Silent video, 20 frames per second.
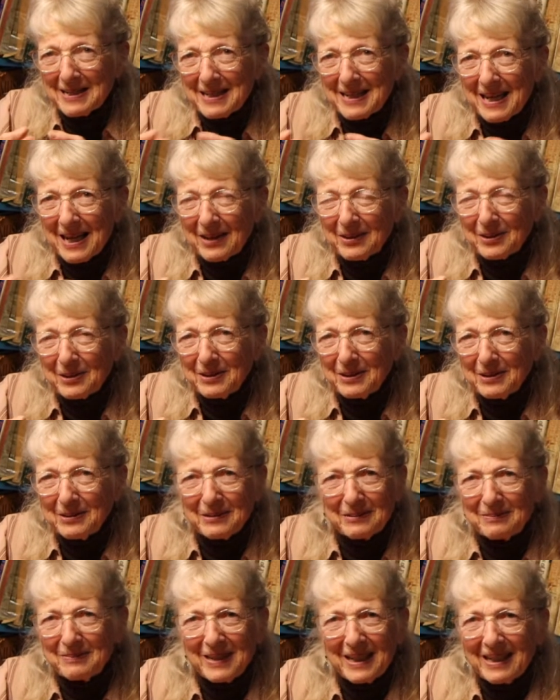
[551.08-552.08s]
together
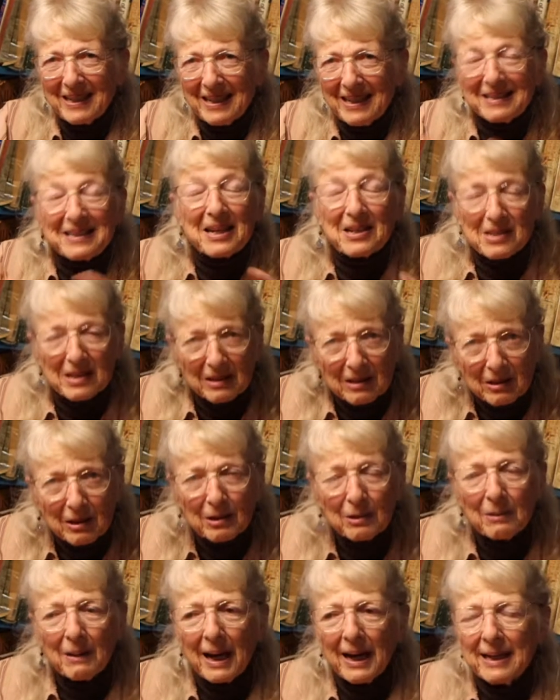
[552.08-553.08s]
it doesn't
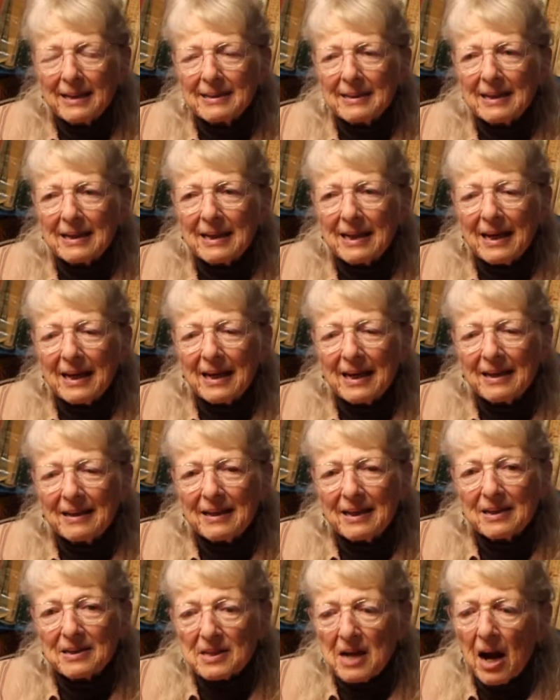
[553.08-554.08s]
look right, and
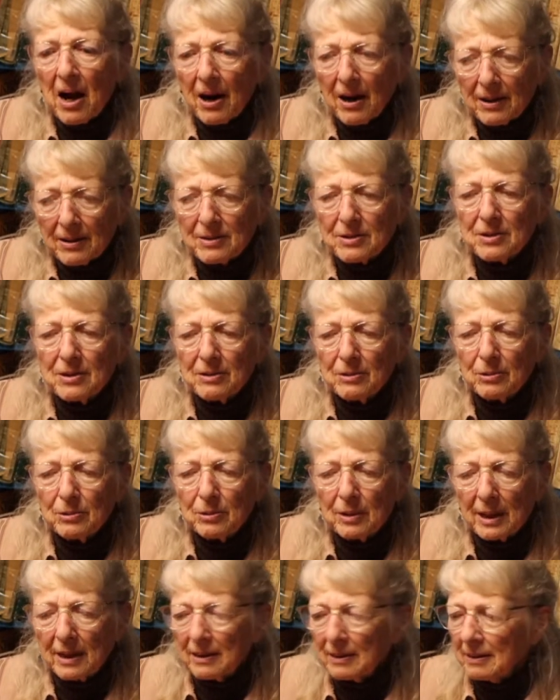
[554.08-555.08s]
it's hard
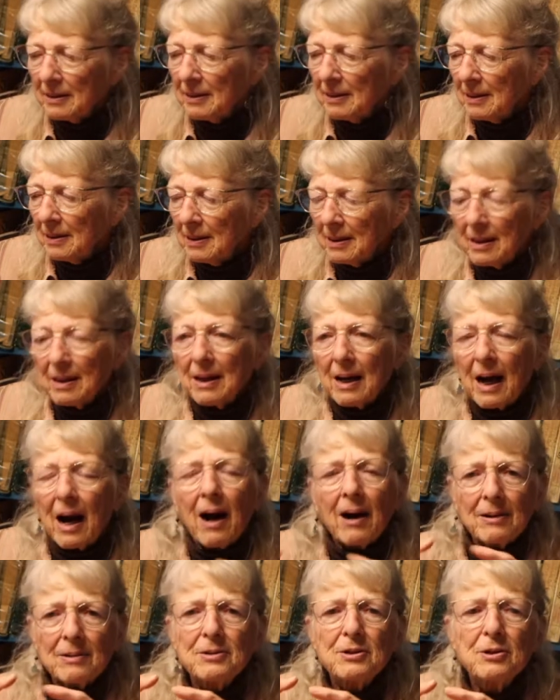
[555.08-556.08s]

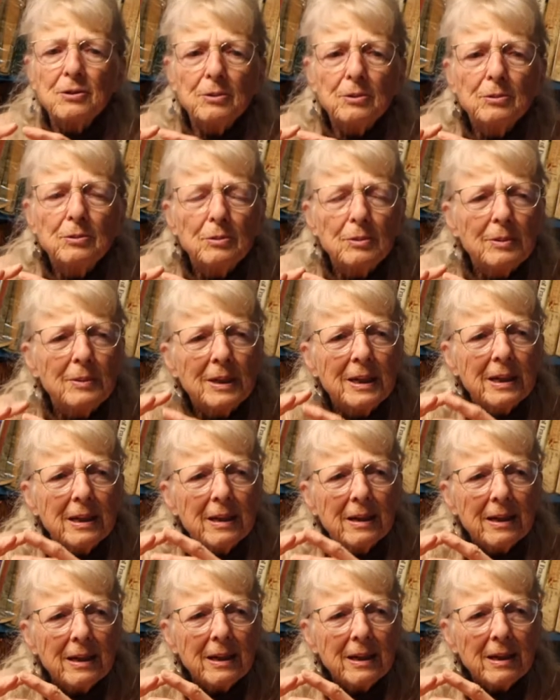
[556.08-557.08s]
to
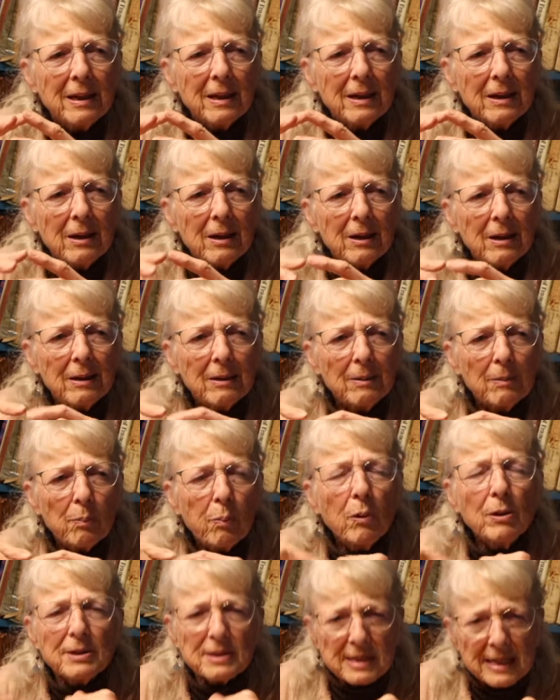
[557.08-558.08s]

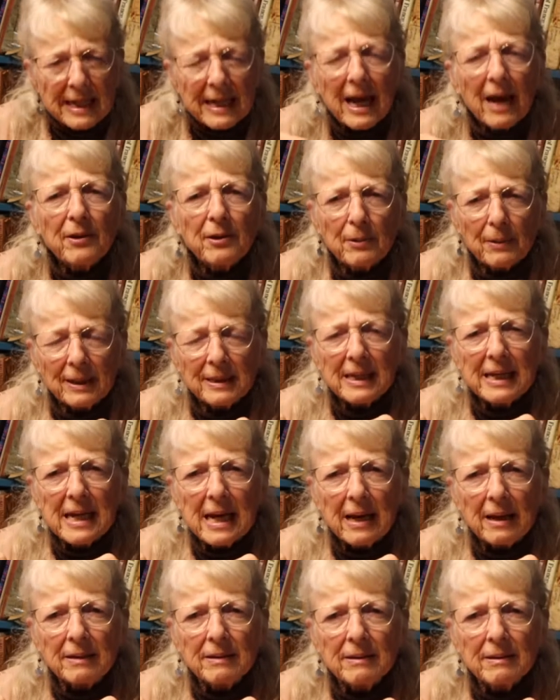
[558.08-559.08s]
put together at the
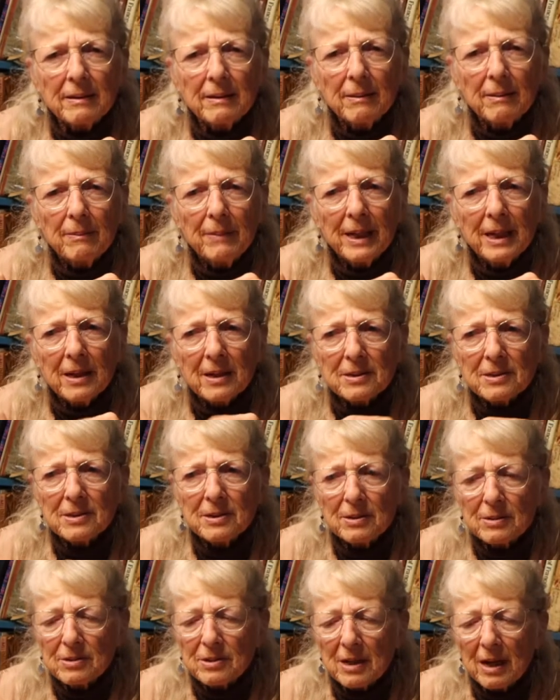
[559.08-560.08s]
end,
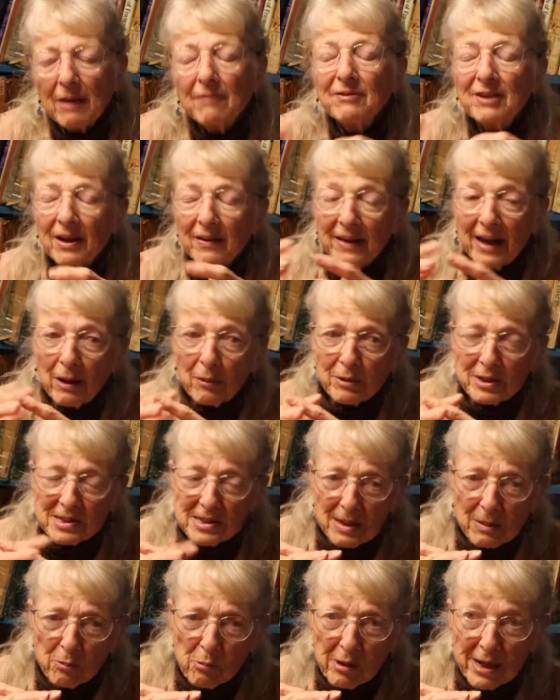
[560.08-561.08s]
because I've done that with
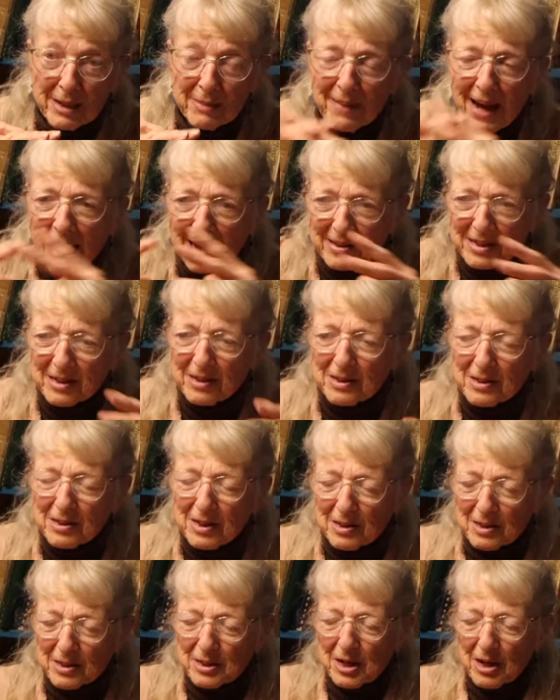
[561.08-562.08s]
some weed baskets
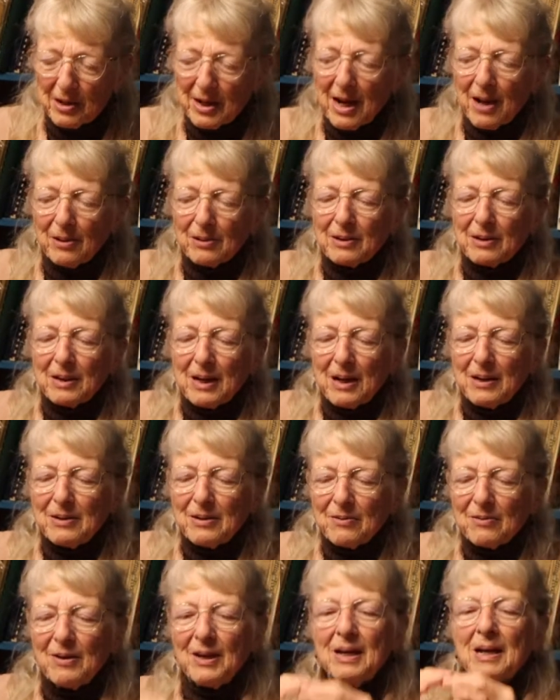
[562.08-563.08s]
that start out kind
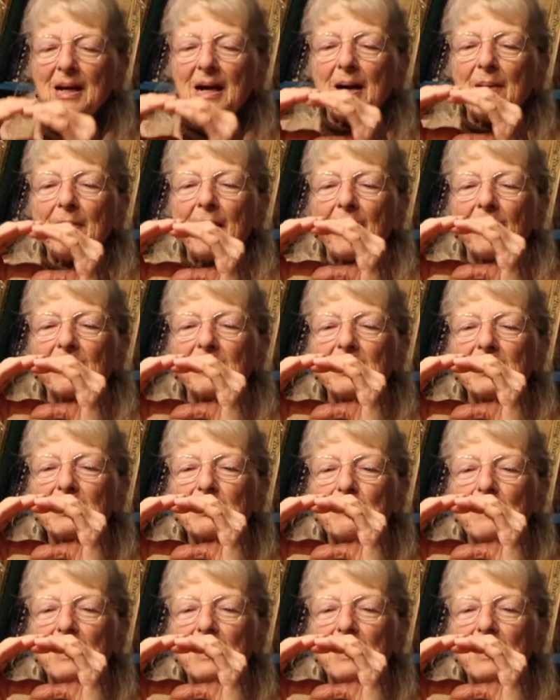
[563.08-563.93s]
of about this